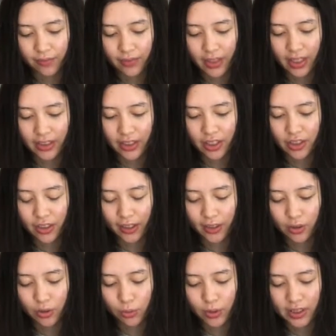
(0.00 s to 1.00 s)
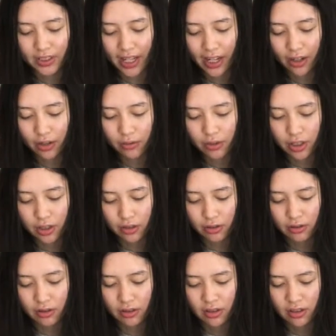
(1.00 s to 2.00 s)
and then like twist that out
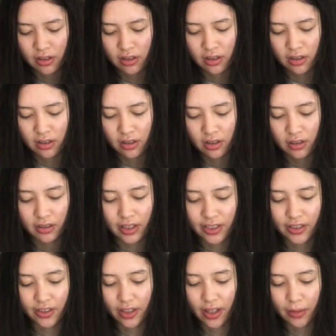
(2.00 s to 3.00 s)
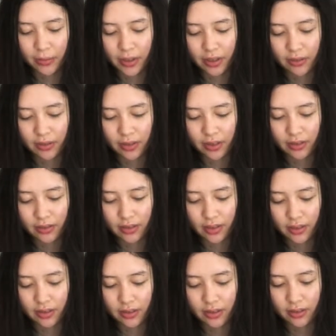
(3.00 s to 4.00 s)
too. That's not happening with this one
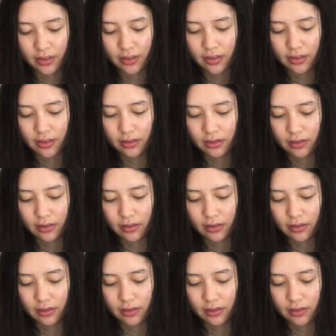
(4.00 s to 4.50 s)
actually, so.